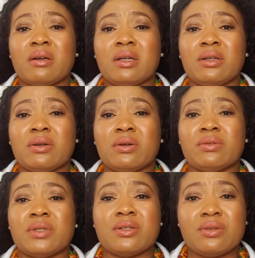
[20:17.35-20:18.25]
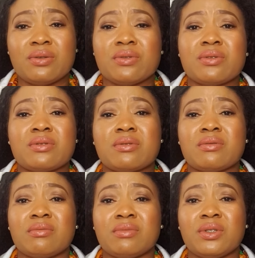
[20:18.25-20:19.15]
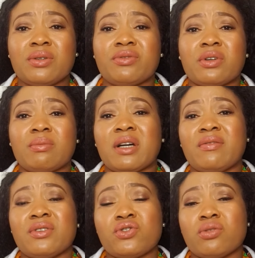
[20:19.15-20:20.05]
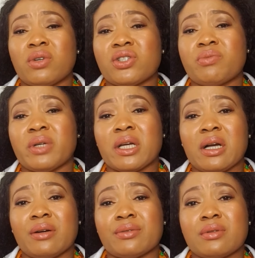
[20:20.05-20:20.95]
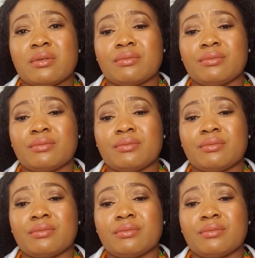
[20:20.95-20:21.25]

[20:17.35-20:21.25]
you know, reduce you from having too much breakouts,